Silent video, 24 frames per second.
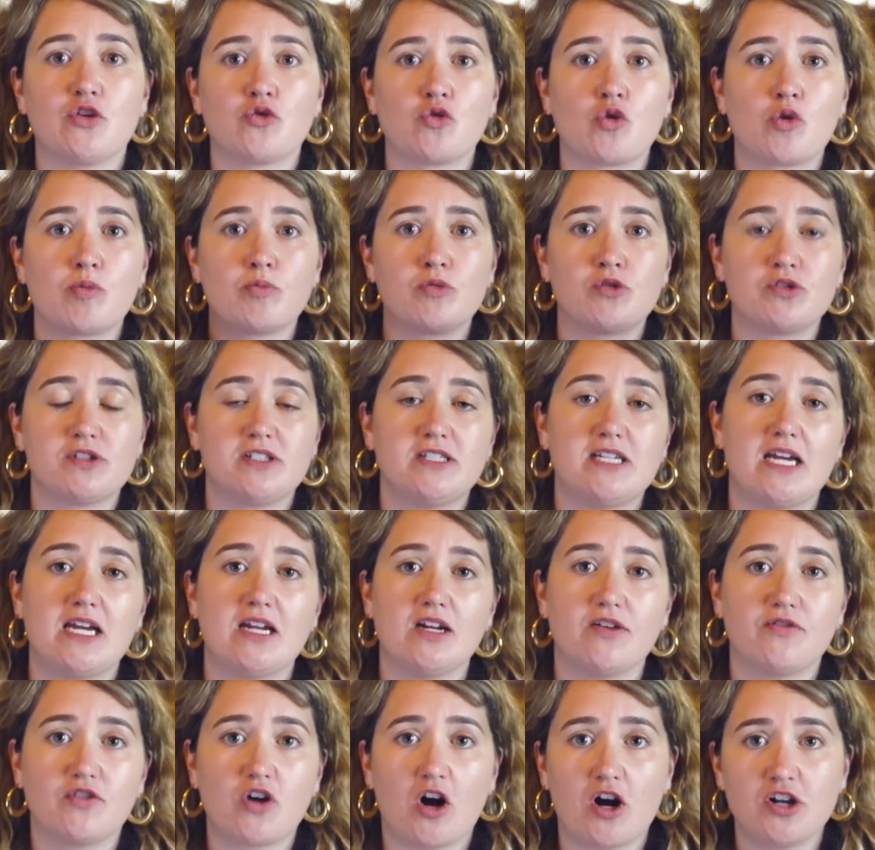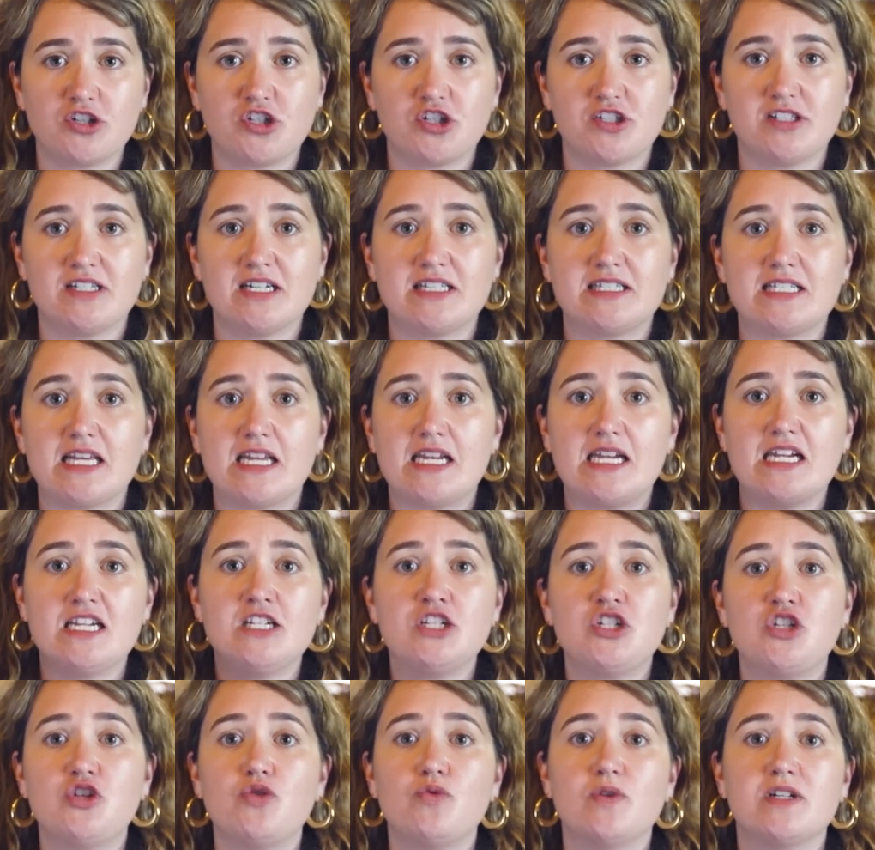normal state of consciousness and
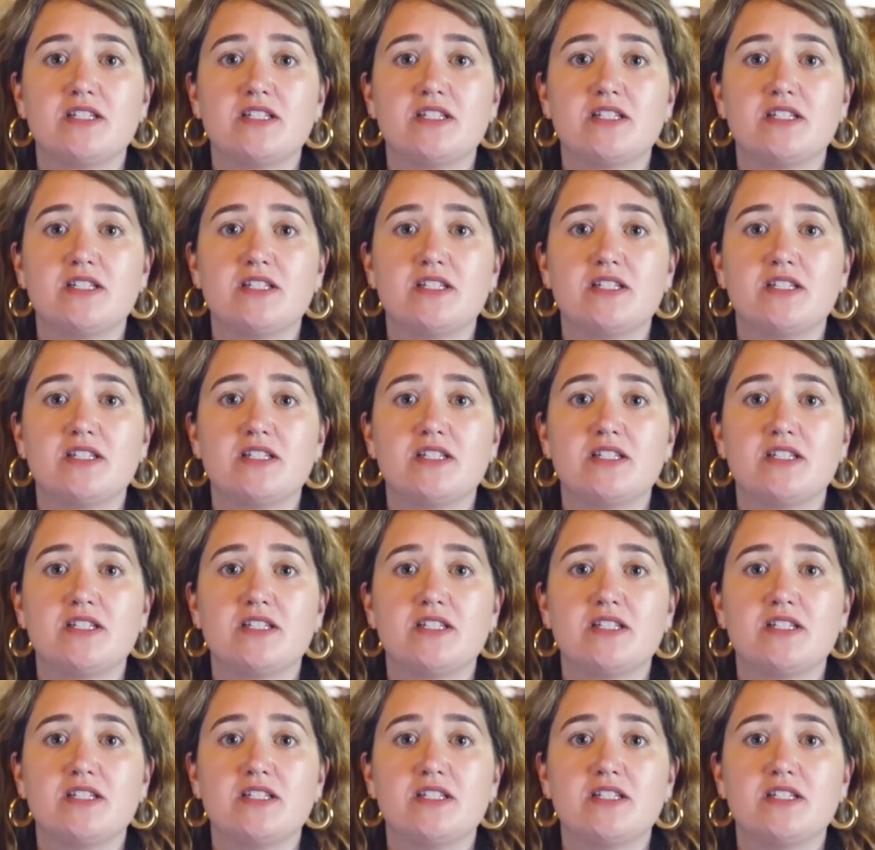into